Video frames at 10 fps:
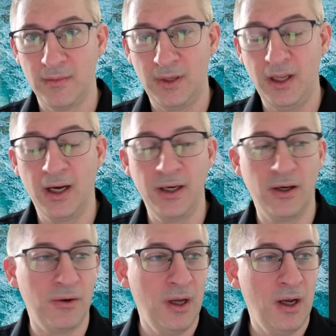Yeah, I know.
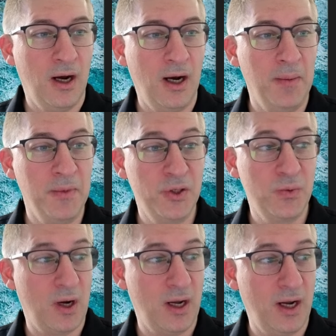This is
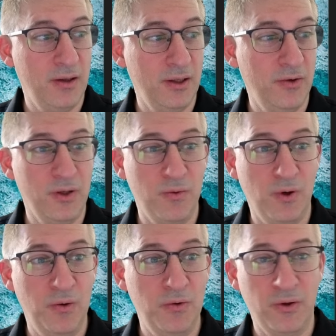why I literally
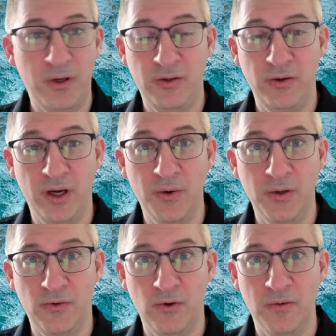wrote Loki Studio. It
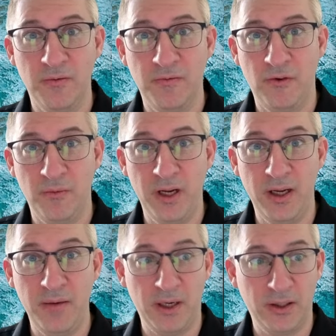was for
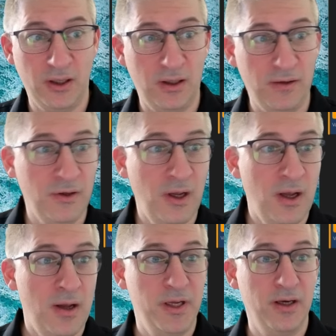me, myself,
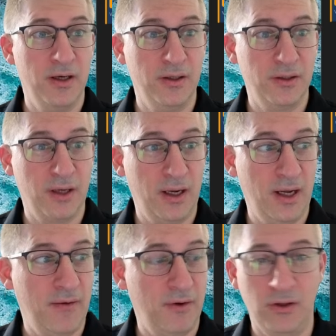because I
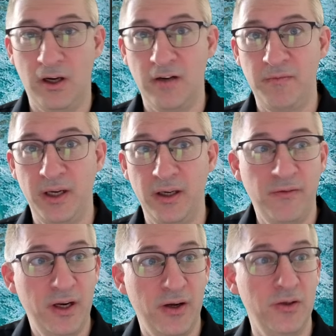have a lot of pending
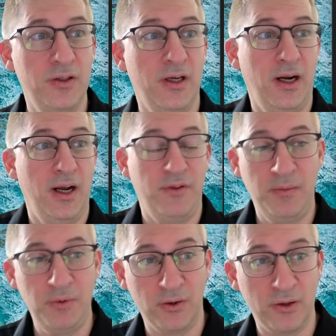videos that I have to
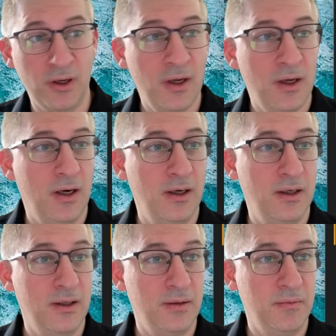upload.
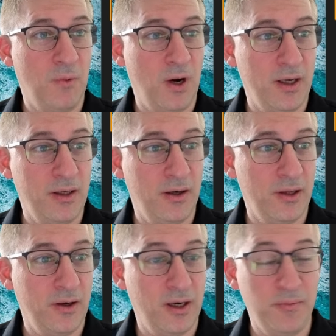Why are
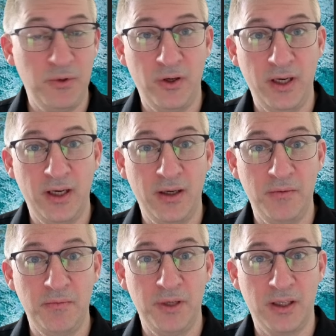they not uploaded
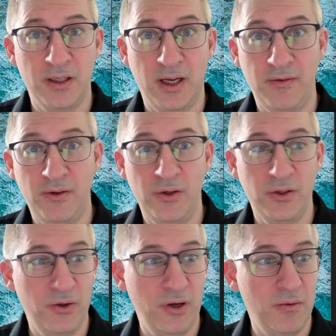yet? Because I have Loki
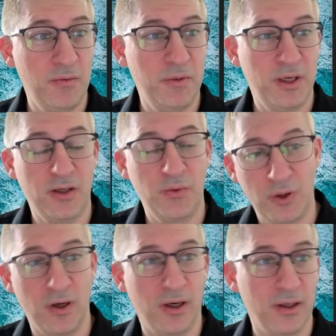Studio? Well, because I was
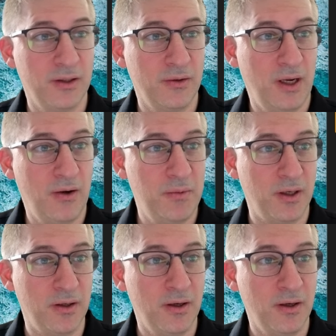working on it. So now I'm done.